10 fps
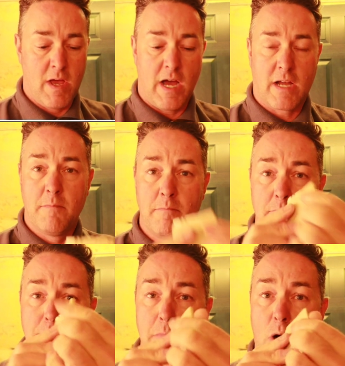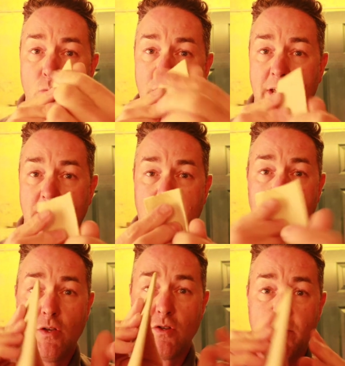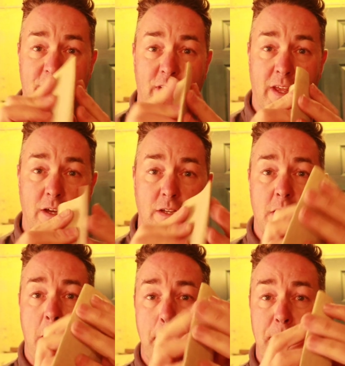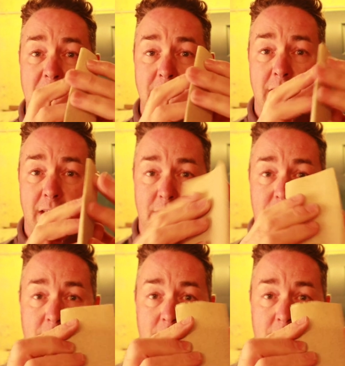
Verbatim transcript: I can mould it, use my fingers, bend it,